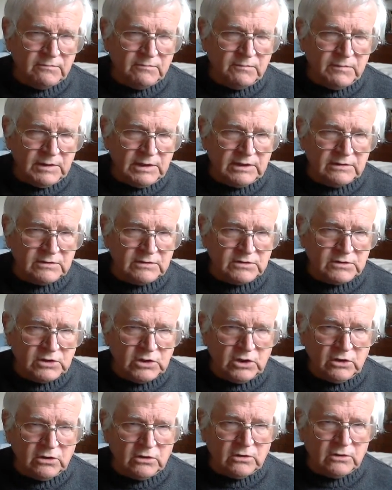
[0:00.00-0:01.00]
because
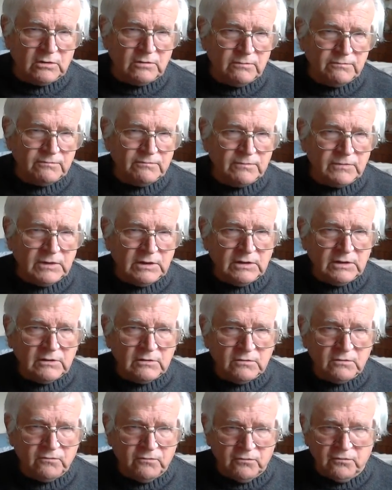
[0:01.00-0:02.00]
here
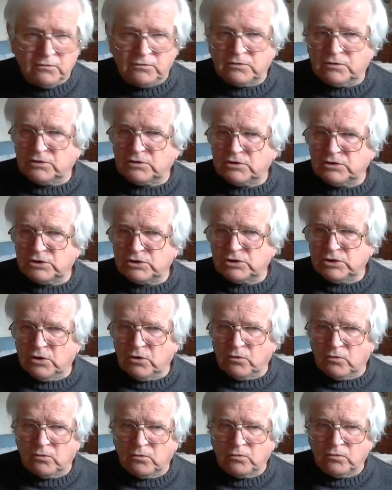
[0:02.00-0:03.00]
the flute has
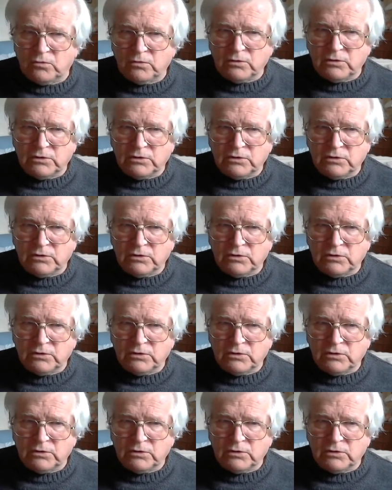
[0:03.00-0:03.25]
so